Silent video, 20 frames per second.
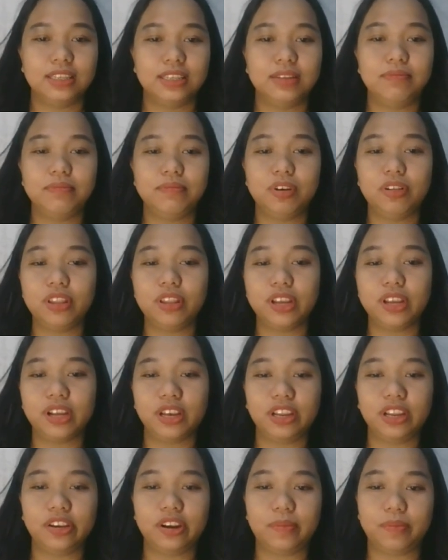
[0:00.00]

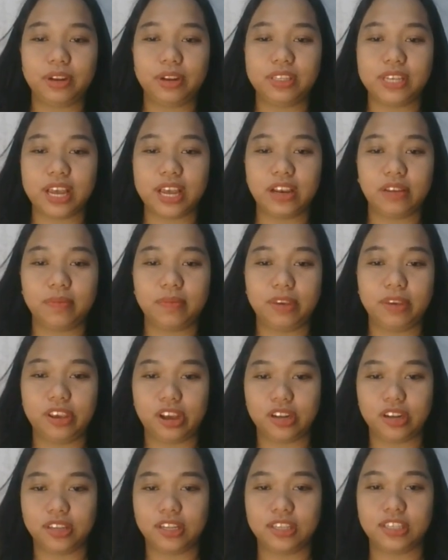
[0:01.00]
symbolically represent
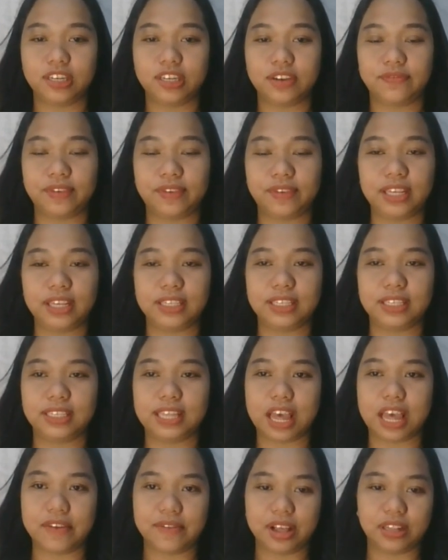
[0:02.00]
beyond the surface
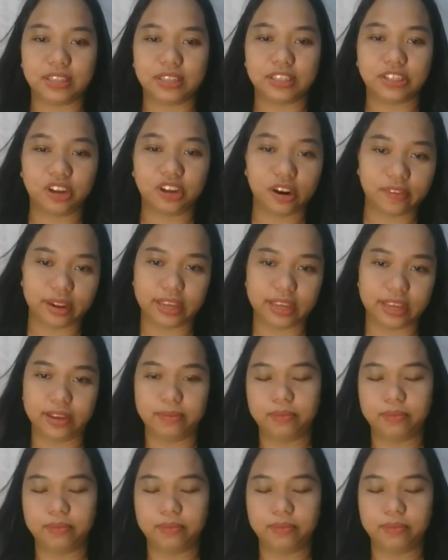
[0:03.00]
level story?